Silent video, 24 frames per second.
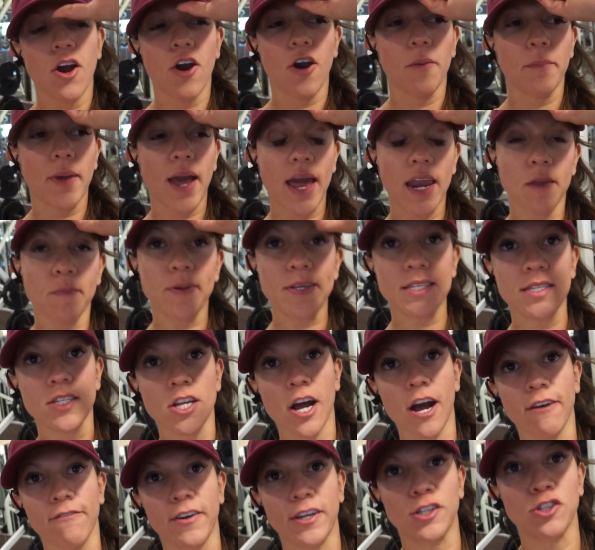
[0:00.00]
I'm kind of pissed
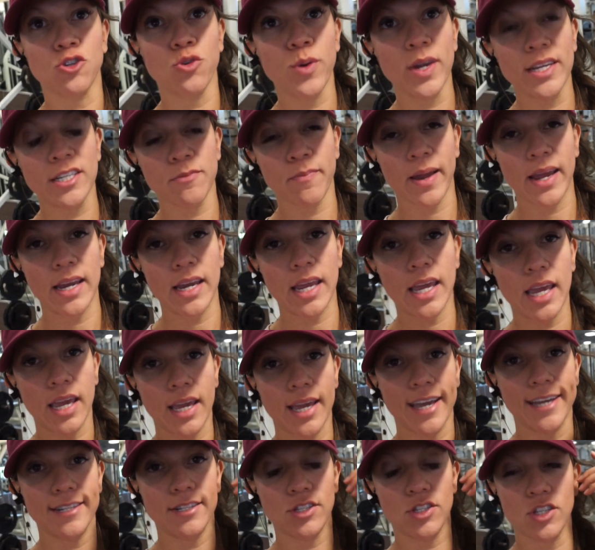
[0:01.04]
off. I tweaked my
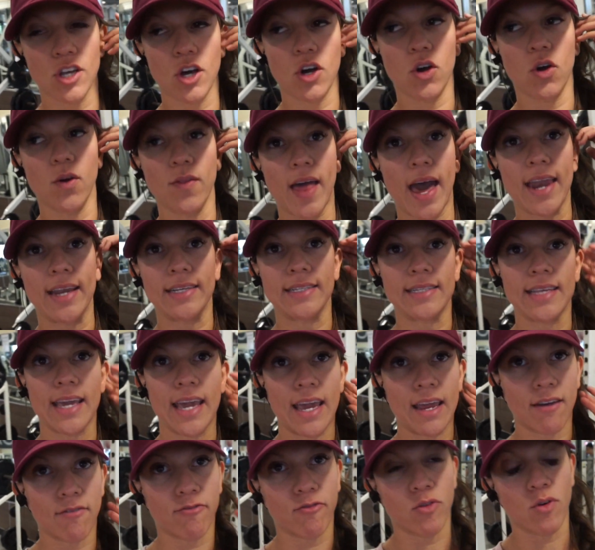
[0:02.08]
knee, and so that is
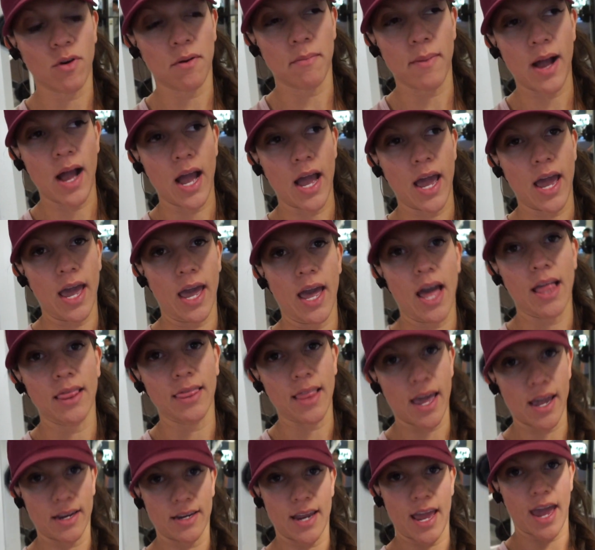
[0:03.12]
it for my
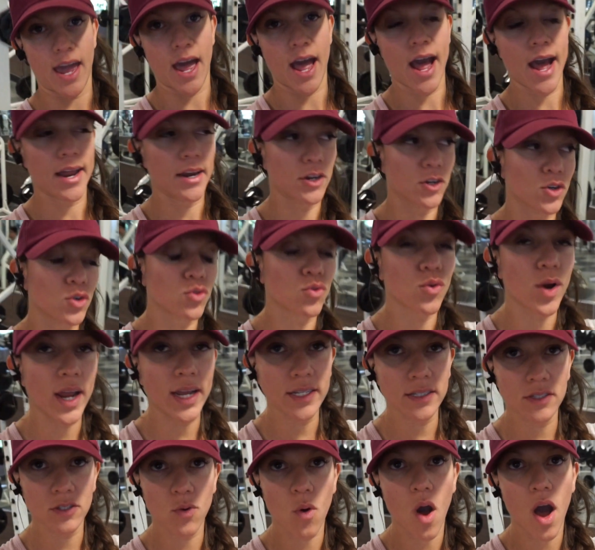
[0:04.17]
leg day. I had
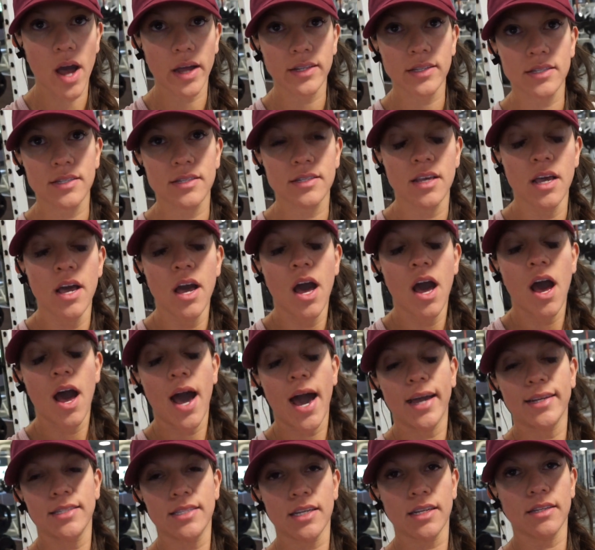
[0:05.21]
great squats.
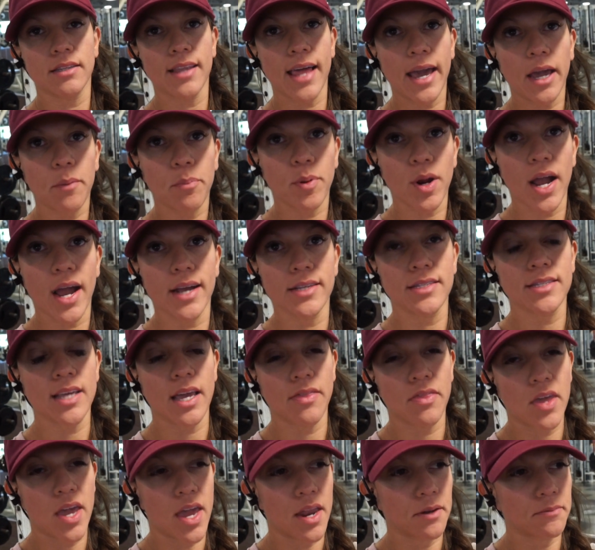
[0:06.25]
I did leg press,
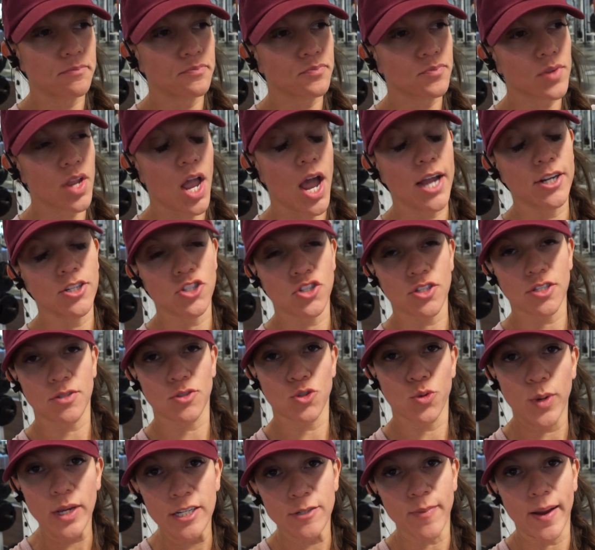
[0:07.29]
and then I just
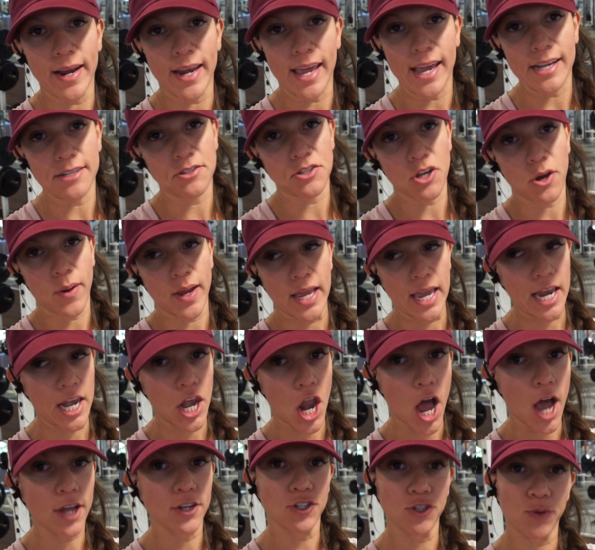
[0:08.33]
tweaked my knee, so I
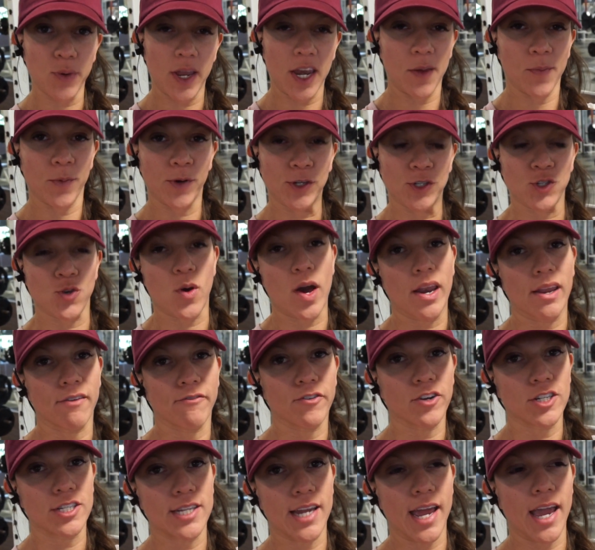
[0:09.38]
cannot do any more squatting
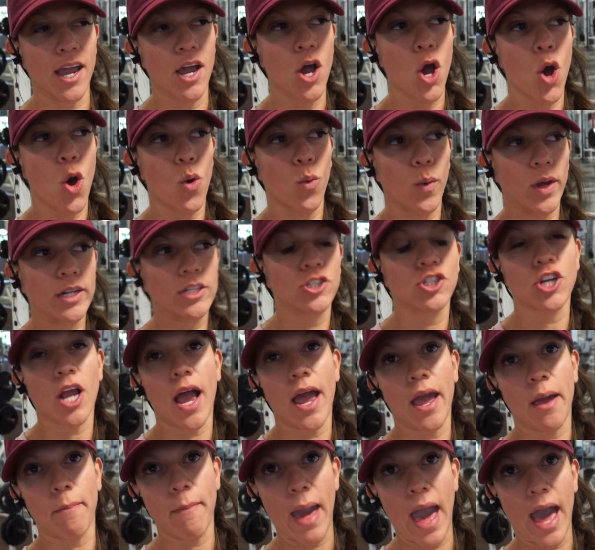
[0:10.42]
for today, which
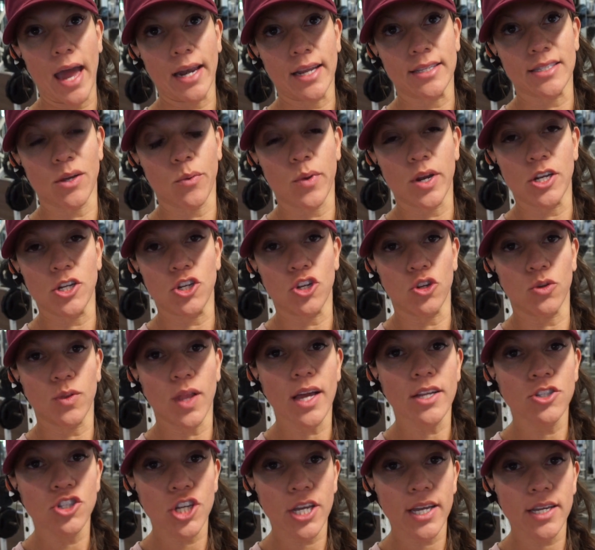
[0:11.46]
I am mad because I wanted to do
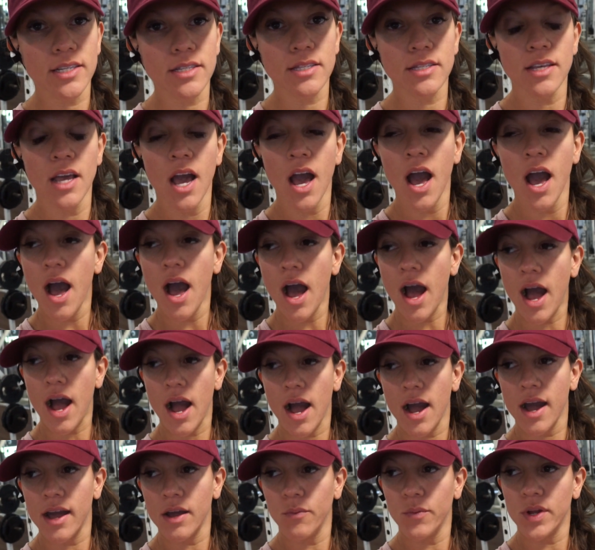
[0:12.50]
lunges.
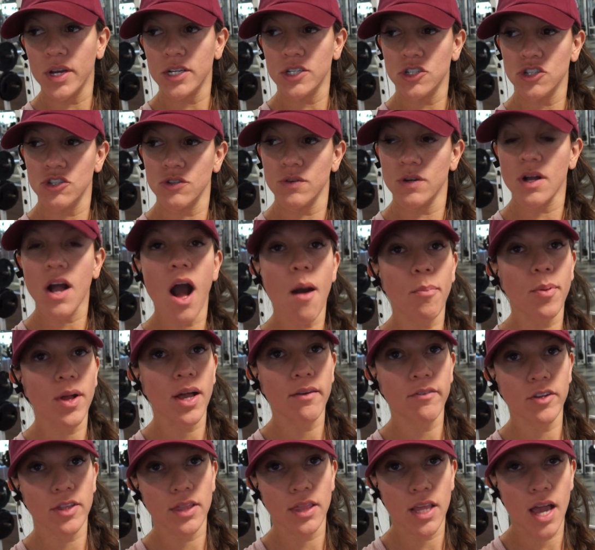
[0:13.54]
I wanted to do a couple
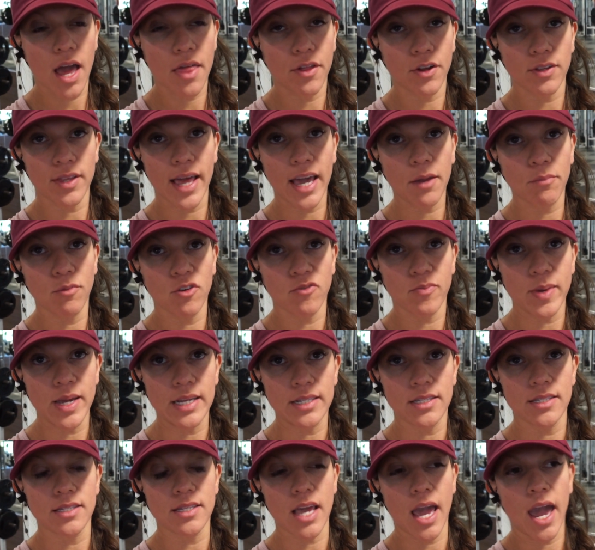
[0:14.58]
other, other leg
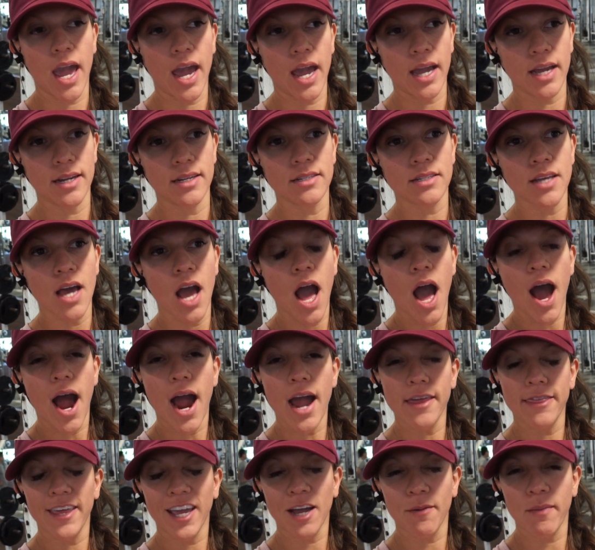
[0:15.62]
movements, and
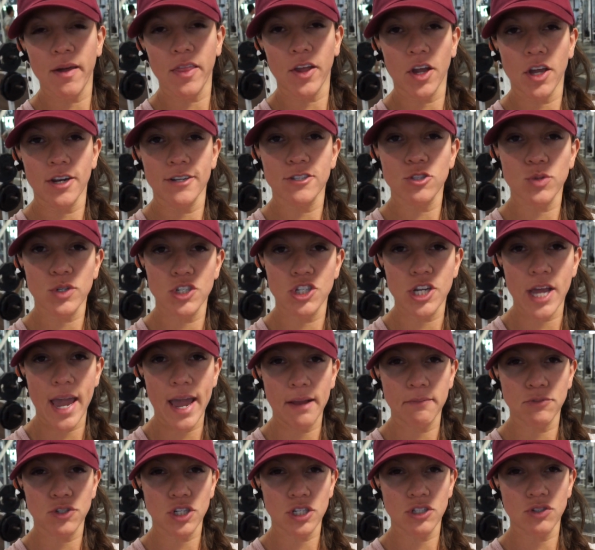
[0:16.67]
I think I'm either going to switch to
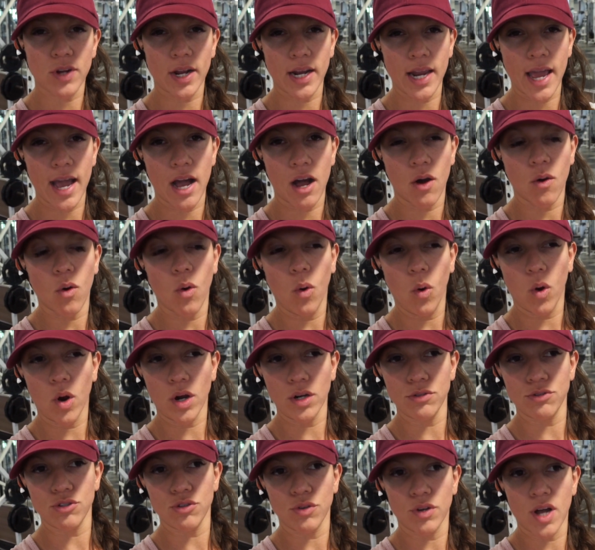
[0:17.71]
hamstrings right now or
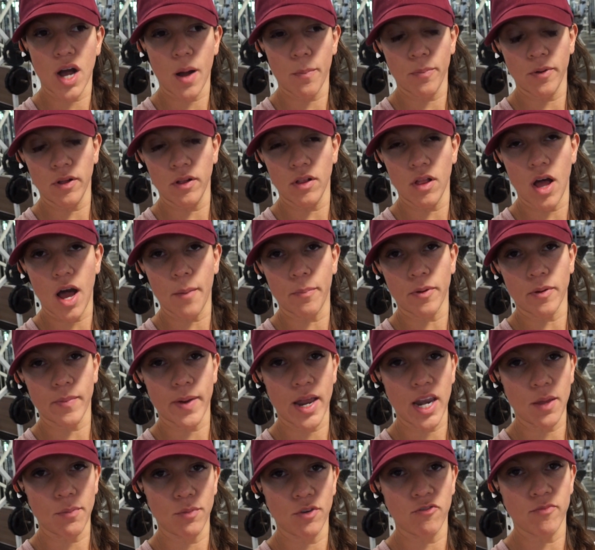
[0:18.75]
do a couple upper
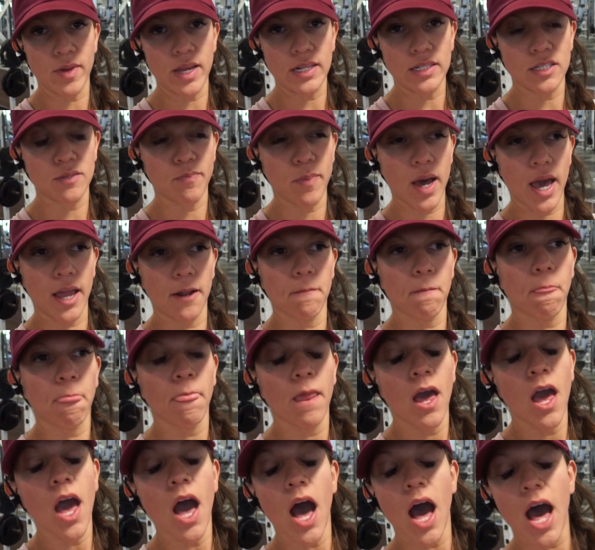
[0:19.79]
body movements, but
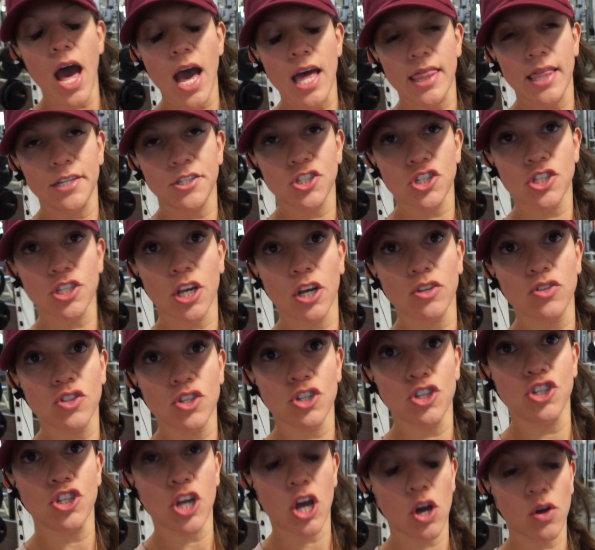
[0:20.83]
uh, that just goes
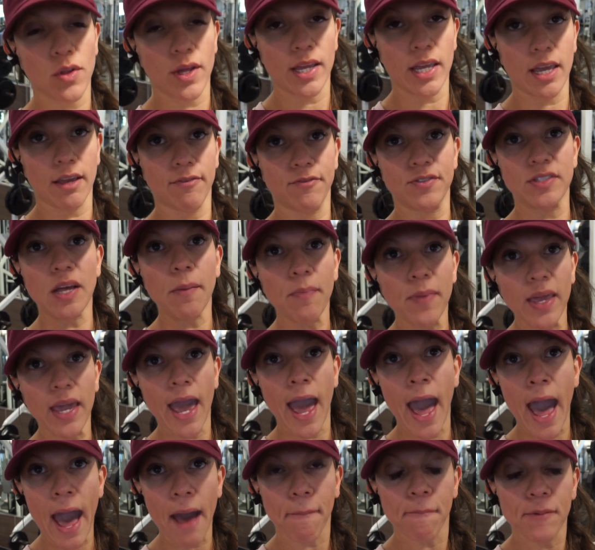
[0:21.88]
to show, like, if something
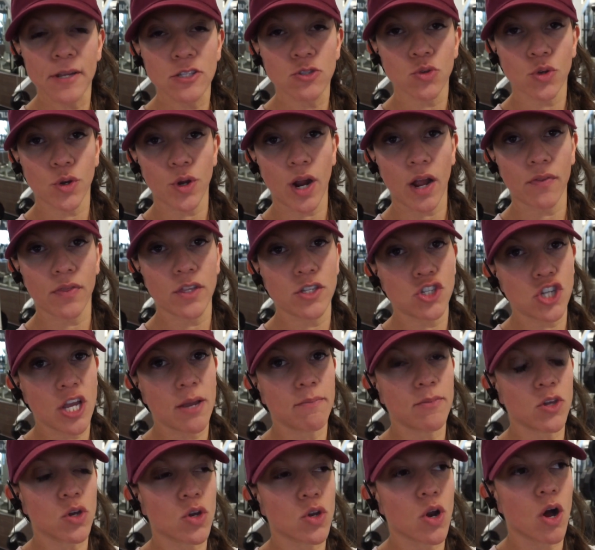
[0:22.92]
happens when you're at the
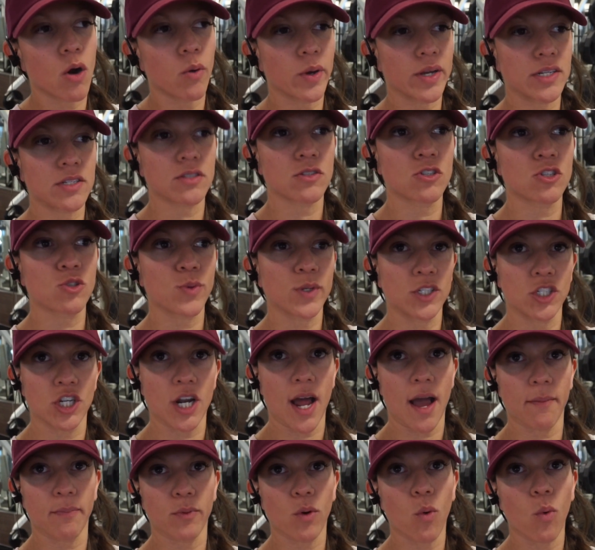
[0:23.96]
gym, you can always switch it
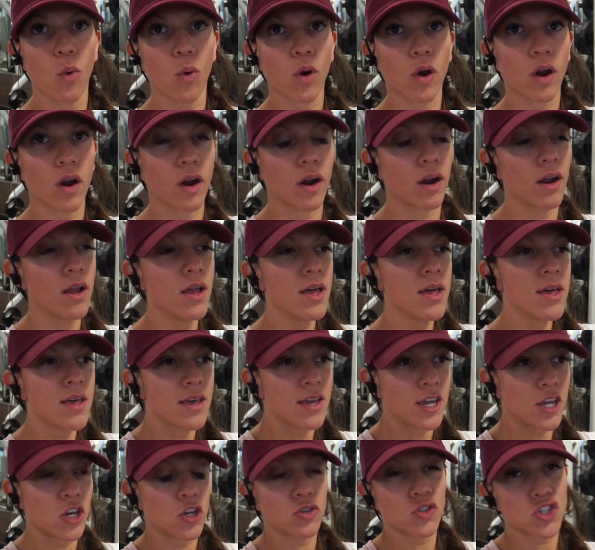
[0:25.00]
up, or,
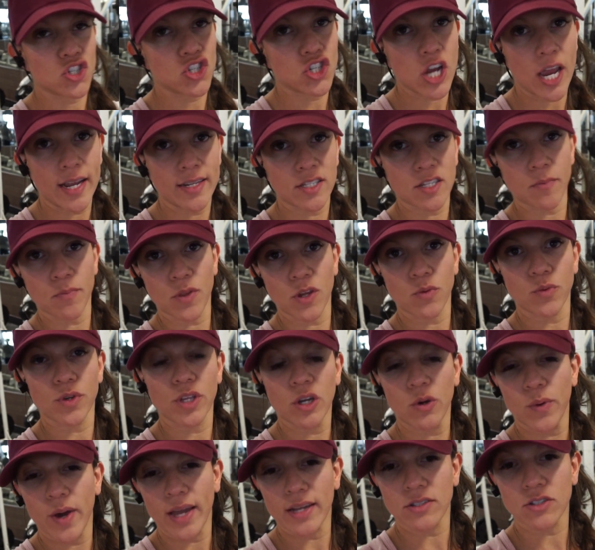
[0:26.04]
you know, just change something
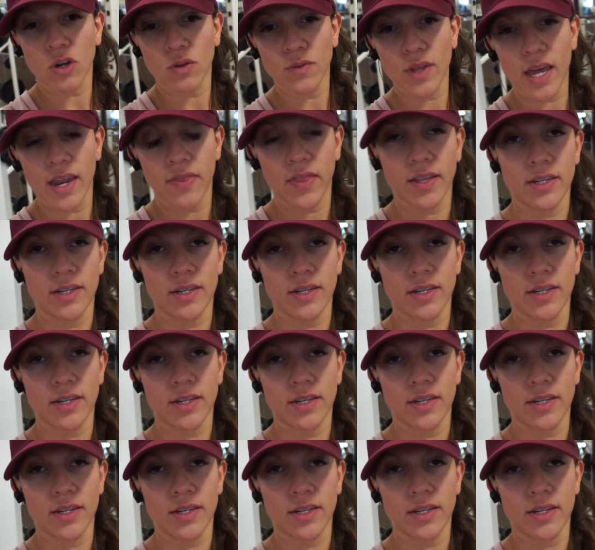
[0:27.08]
really quick. Don't let it